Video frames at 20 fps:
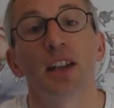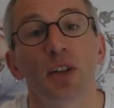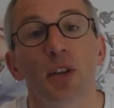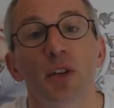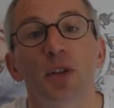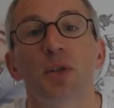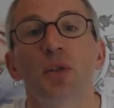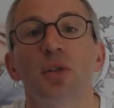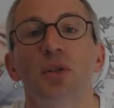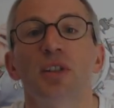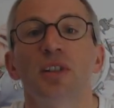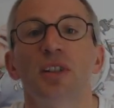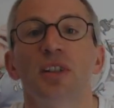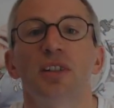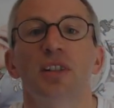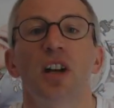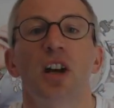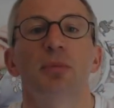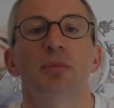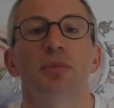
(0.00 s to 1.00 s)
Now, not all
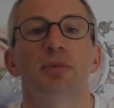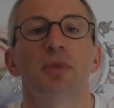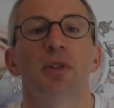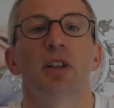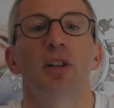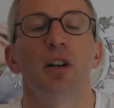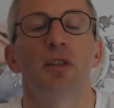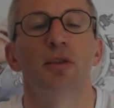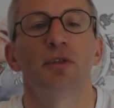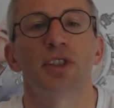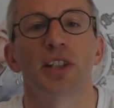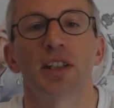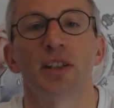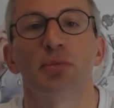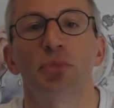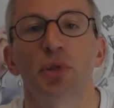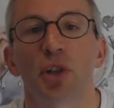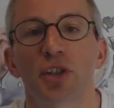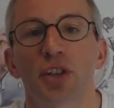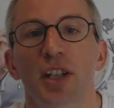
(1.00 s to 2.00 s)
carbon
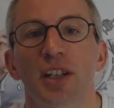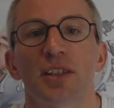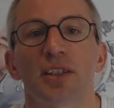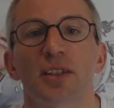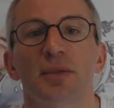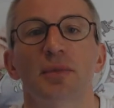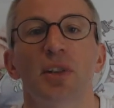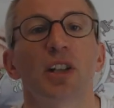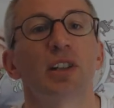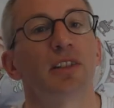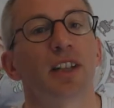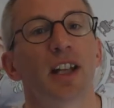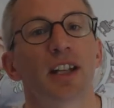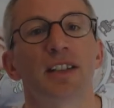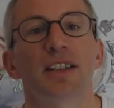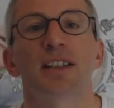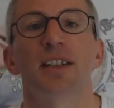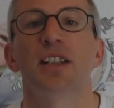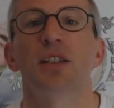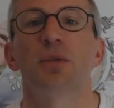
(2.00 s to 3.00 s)
offsetting projects are
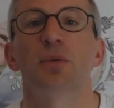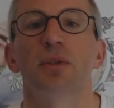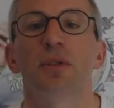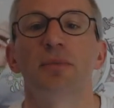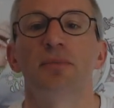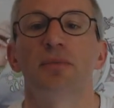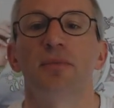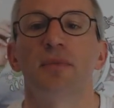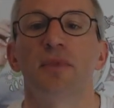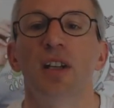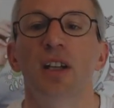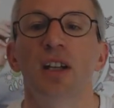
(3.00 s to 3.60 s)
created equal.